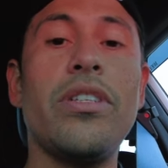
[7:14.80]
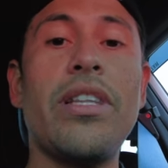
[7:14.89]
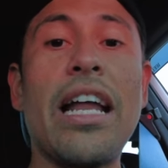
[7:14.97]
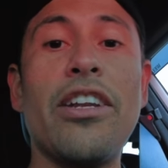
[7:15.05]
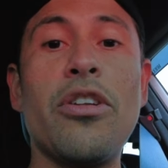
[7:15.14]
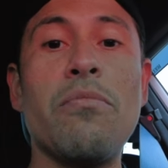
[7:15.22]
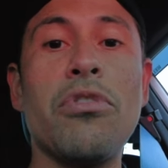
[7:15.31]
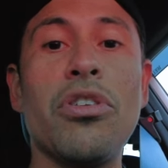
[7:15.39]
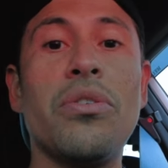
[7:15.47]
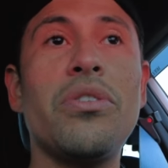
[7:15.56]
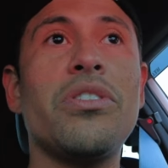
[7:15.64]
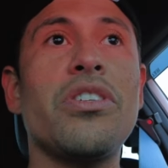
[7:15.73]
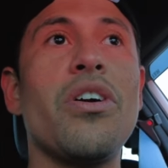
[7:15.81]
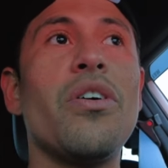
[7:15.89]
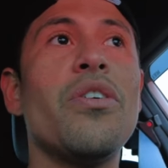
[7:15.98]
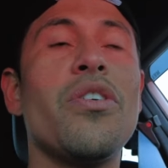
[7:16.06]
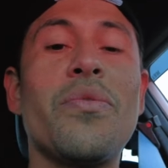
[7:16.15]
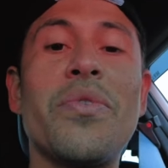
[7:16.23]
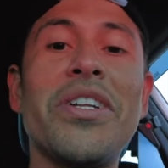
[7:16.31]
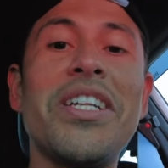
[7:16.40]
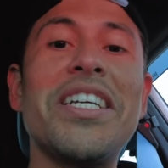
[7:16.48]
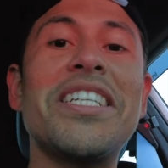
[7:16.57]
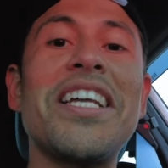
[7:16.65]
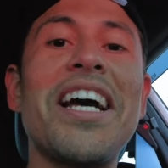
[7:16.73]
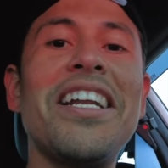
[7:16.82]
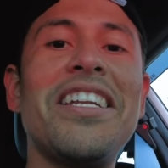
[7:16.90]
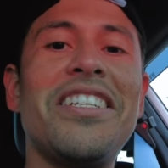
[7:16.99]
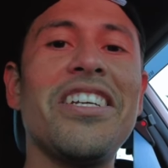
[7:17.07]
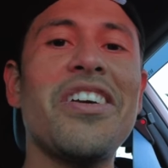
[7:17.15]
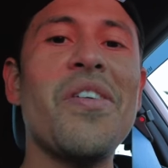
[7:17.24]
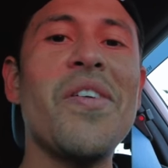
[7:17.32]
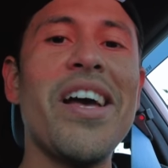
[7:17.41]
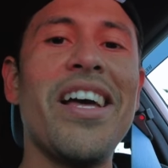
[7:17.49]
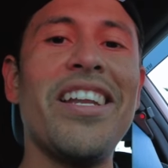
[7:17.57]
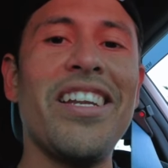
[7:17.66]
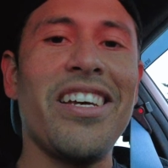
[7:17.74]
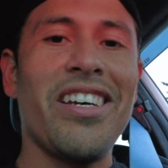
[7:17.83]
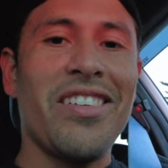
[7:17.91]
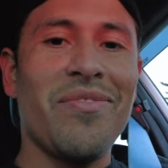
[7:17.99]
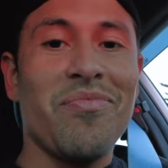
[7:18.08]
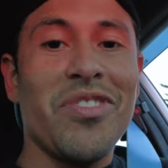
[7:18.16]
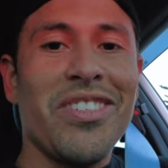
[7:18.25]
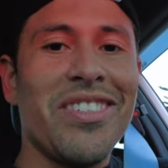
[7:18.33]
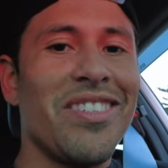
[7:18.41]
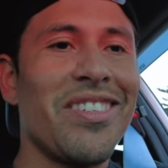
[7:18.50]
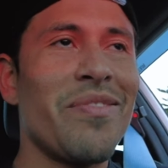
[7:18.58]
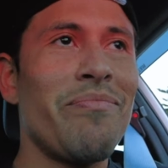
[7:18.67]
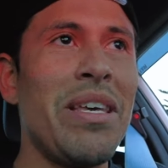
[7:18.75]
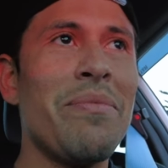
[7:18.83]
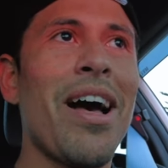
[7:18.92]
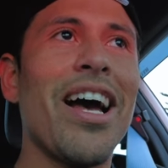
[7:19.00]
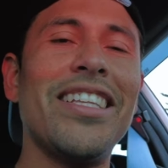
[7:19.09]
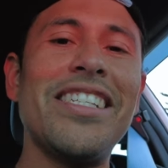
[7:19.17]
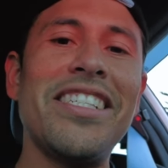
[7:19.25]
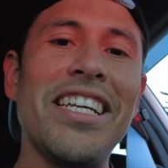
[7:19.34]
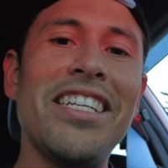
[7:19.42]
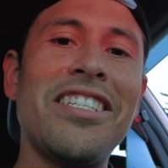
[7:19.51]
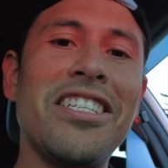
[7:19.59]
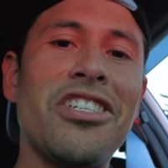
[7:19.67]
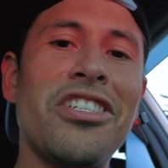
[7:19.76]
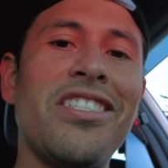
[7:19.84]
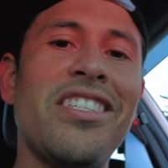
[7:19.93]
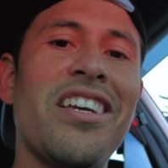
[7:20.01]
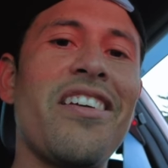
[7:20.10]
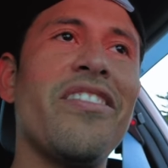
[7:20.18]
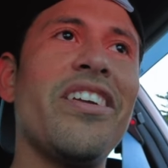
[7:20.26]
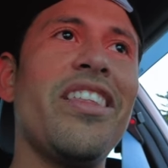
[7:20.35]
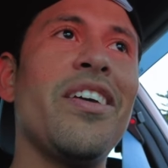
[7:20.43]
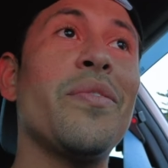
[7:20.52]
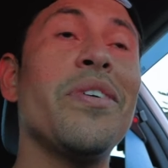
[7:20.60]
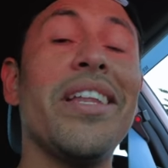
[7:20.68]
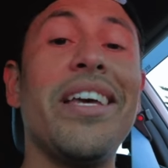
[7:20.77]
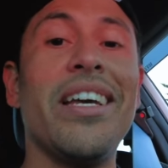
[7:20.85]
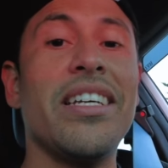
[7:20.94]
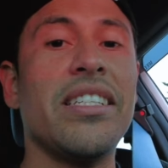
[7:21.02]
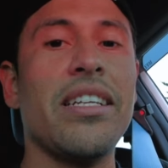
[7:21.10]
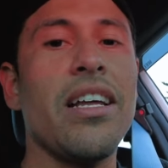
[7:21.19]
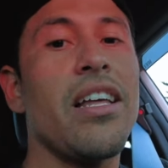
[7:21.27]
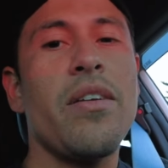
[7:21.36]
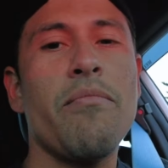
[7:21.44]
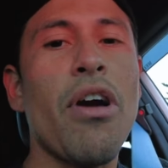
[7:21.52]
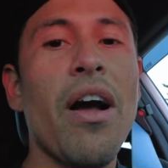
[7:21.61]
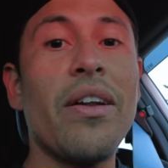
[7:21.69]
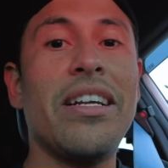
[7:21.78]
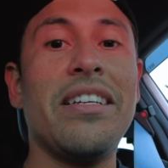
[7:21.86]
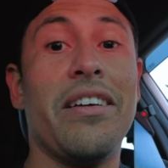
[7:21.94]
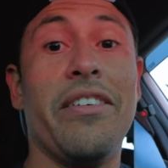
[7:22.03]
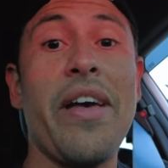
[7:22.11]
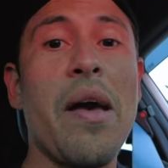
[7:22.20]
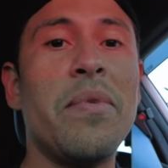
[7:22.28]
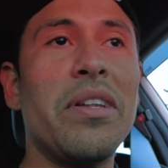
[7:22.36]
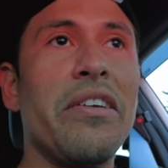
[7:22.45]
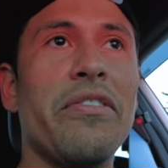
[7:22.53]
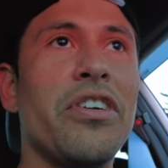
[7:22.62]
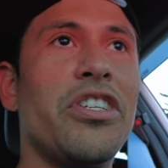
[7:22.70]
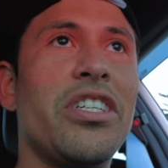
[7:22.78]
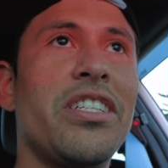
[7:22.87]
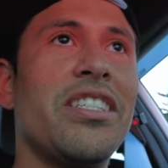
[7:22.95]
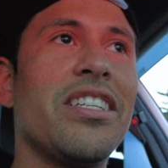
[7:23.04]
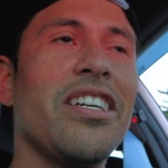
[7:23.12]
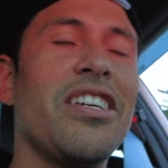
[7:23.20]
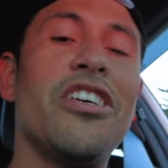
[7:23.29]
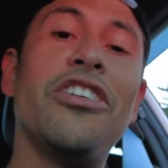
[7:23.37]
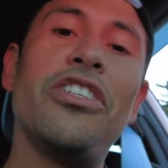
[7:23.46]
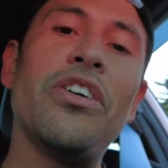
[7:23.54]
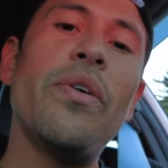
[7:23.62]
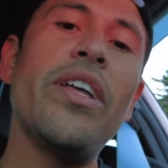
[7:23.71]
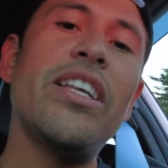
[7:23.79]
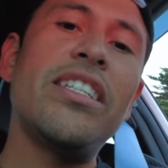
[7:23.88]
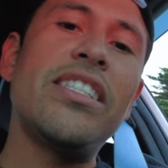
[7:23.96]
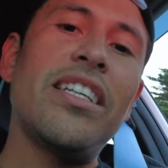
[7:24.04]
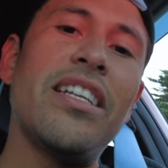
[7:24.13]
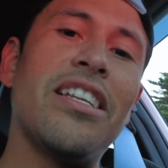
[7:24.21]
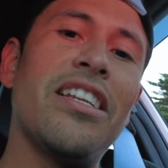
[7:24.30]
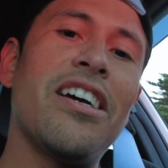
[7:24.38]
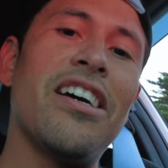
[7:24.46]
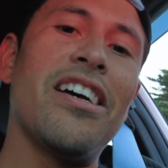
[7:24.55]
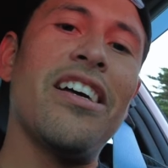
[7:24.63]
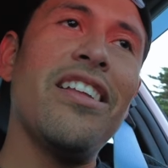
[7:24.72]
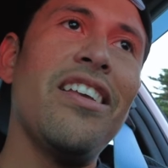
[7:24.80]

that dude in blue. So really excited to go ahead and uh, be behind the scenes and just see everything. Really ex- proud of Emily for just doing this and uh,